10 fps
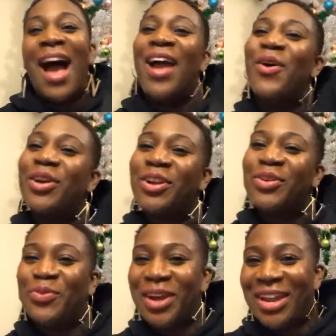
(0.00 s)
I
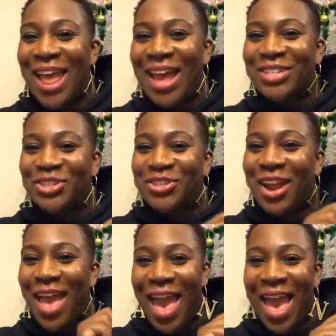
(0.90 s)
ordered one
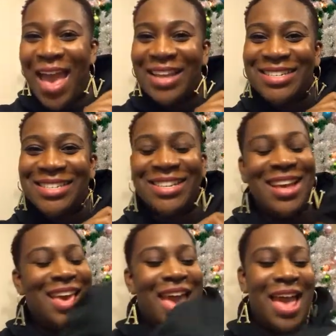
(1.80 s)
extra hat
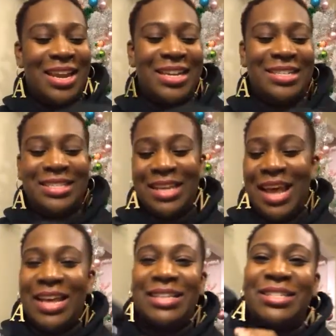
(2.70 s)
and it
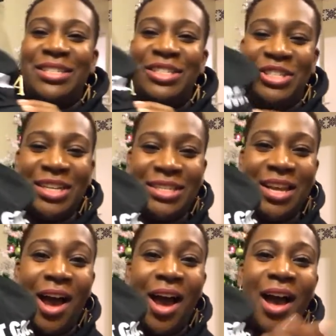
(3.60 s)
says
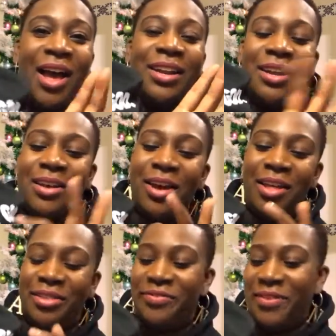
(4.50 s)
just God
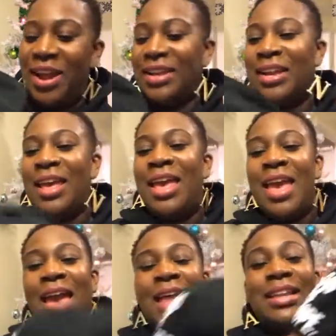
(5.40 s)
on the front
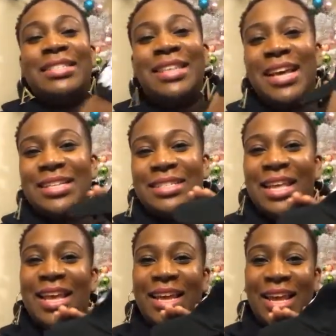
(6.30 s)
and it says
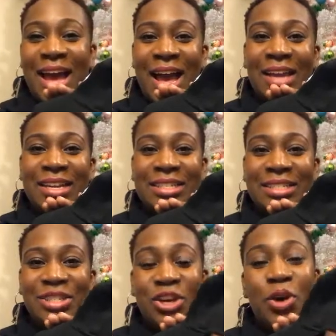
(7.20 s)
God is
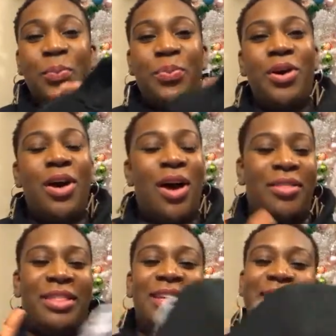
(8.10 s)
dope
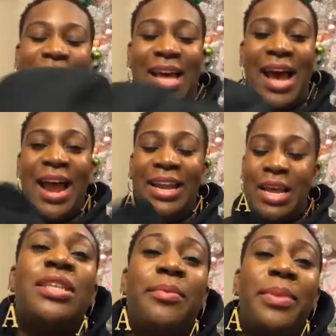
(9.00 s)
on this side.
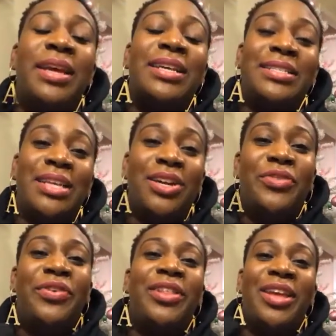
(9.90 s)
To be considered
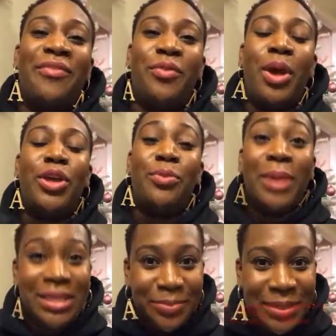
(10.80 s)
for the giveaway, you
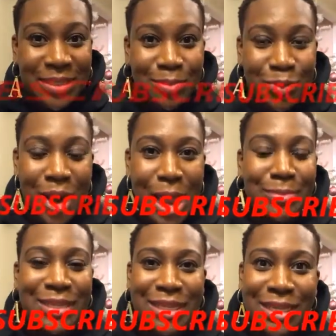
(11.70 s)
must be
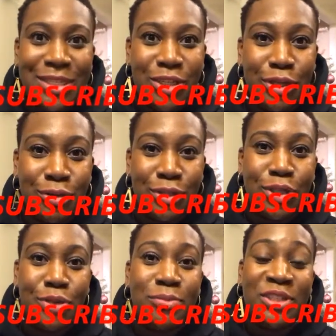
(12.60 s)
subscribed to this
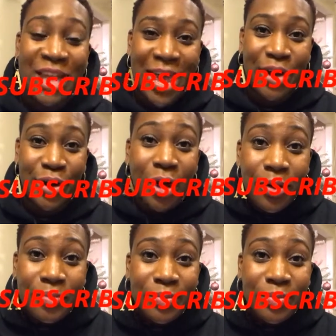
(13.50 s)
YouTube channel